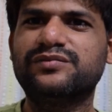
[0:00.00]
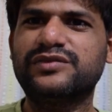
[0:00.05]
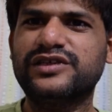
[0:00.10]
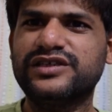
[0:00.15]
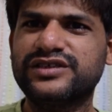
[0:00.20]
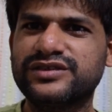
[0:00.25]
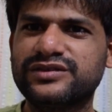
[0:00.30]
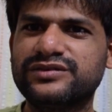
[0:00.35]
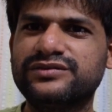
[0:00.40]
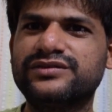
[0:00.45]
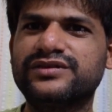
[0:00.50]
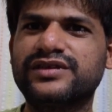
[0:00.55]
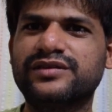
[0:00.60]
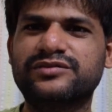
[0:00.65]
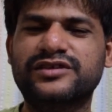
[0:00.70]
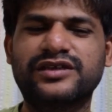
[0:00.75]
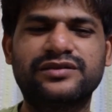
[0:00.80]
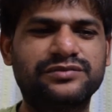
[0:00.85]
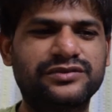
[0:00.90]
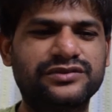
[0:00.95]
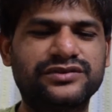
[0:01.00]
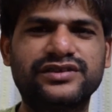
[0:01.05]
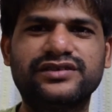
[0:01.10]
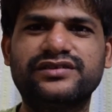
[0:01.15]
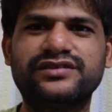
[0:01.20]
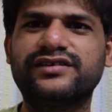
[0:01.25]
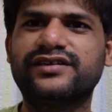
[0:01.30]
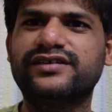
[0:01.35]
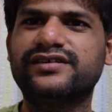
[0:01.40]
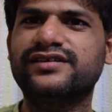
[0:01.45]
Please do subscribe to
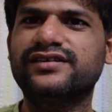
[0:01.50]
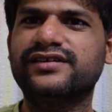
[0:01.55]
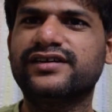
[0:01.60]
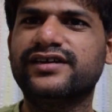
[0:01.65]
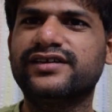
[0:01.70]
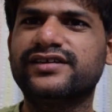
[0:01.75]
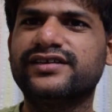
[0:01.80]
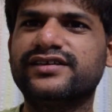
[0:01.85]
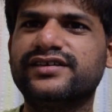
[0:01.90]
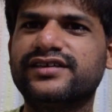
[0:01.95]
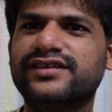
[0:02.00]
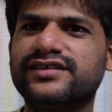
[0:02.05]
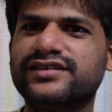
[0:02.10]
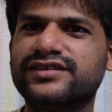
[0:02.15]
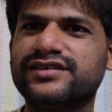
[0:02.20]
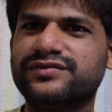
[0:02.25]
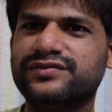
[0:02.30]
this channel, and in case